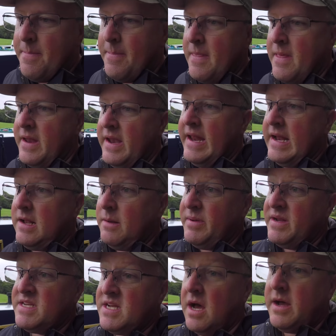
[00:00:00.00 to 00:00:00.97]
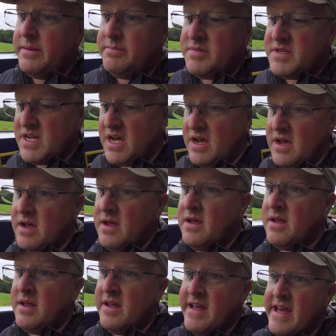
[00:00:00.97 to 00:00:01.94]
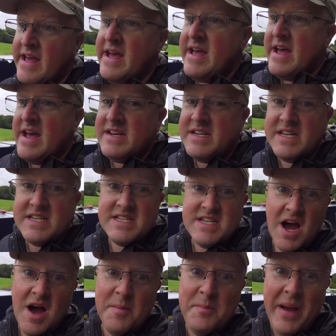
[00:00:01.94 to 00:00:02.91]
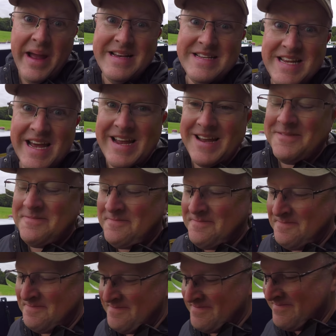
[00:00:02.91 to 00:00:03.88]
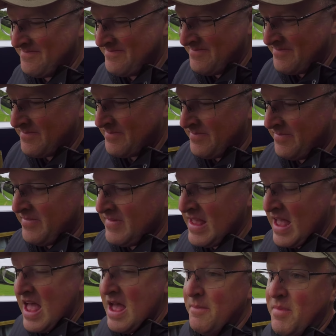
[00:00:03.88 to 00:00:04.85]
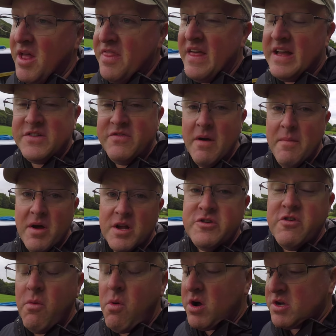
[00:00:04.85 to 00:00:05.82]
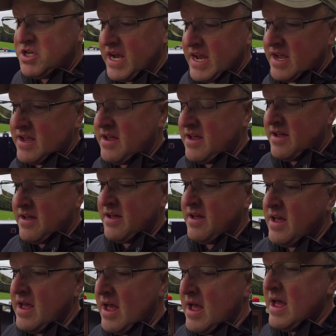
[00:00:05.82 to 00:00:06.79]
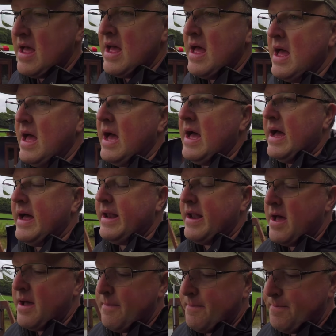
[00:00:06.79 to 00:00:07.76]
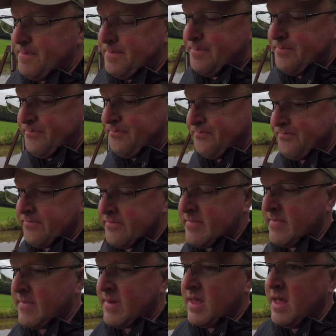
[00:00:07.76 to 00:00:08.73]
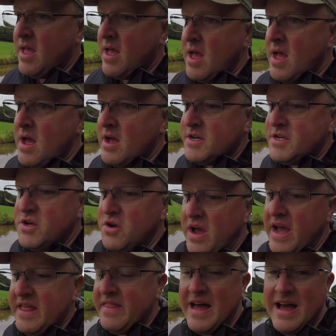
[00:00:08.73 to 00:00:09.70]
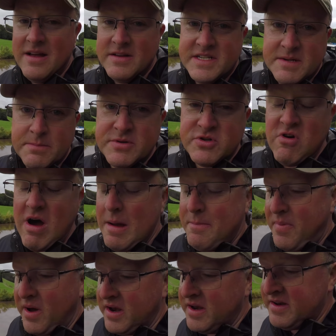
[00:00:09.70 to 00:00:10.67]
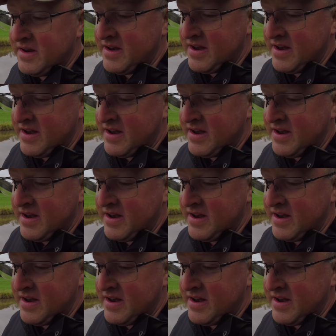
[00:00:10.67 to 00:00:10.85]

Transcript: and it'll be time to start painting. But thanks very much for watching, and do hit that subscribe button.